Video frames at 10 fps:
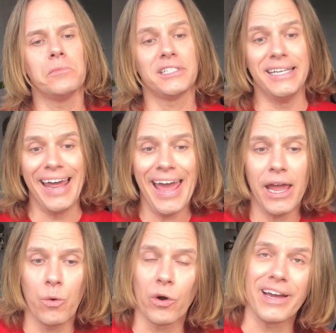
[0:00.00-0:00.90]
Today
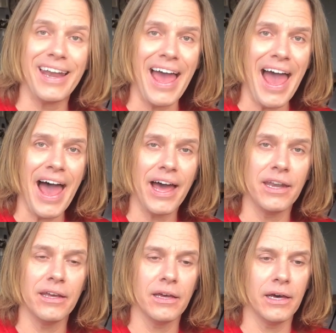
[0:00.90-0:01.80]
we're going to
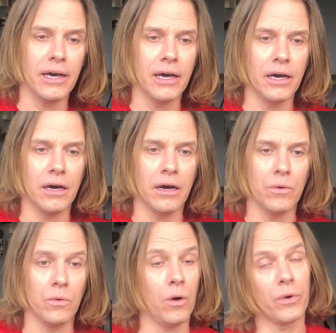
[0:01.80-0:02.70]
add,
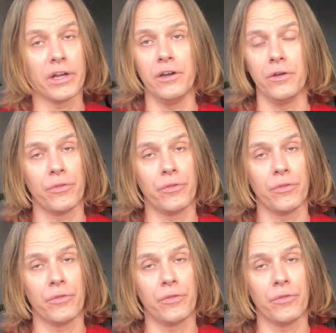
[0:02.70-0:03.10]
we're going to do